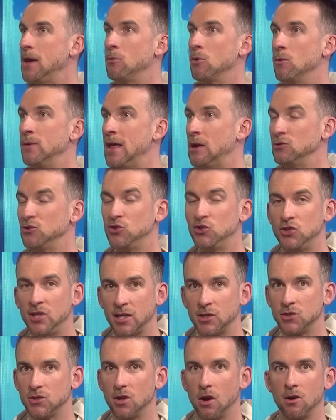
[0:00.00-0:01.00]
They were without
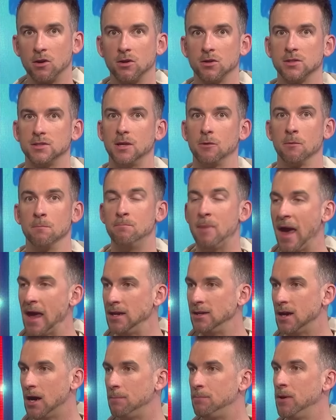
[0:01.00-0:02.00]
six starters. They were
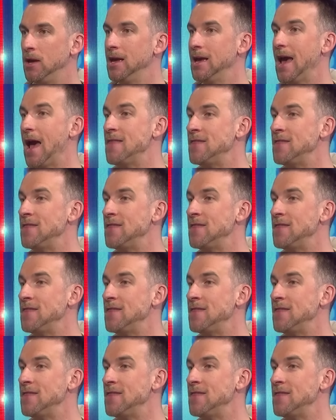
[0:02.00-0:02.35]
banged up,